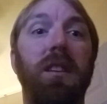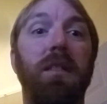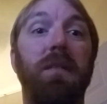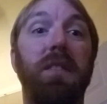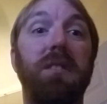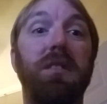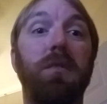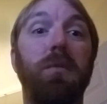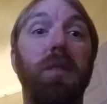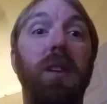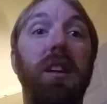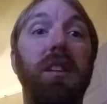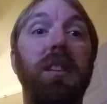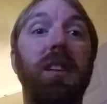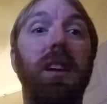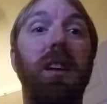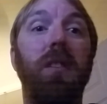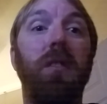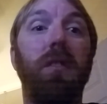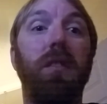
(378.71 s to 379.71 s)
If it's the
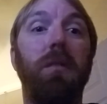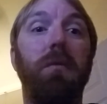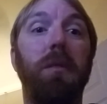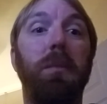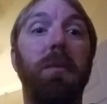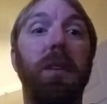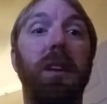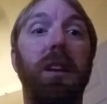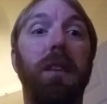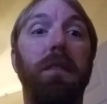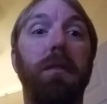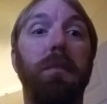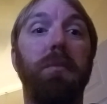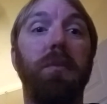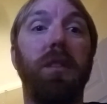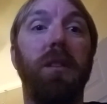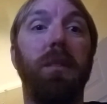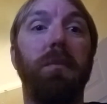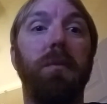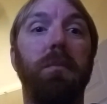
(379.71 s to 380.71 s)
radiator, then we might have a
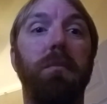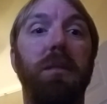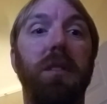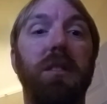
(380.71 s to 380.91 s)
problem,